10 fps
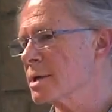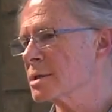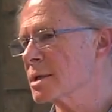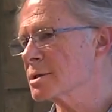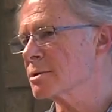
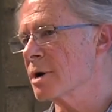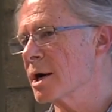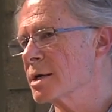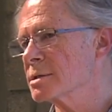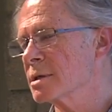
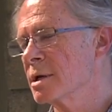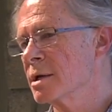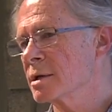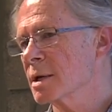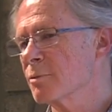SSRIs
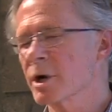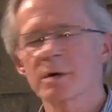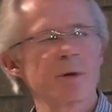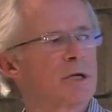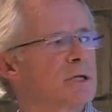come
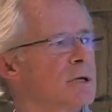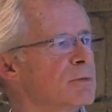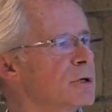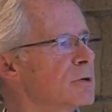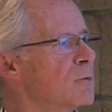recommended
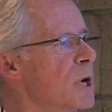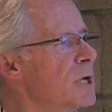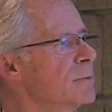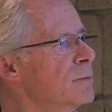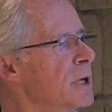number
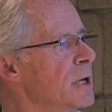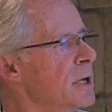one.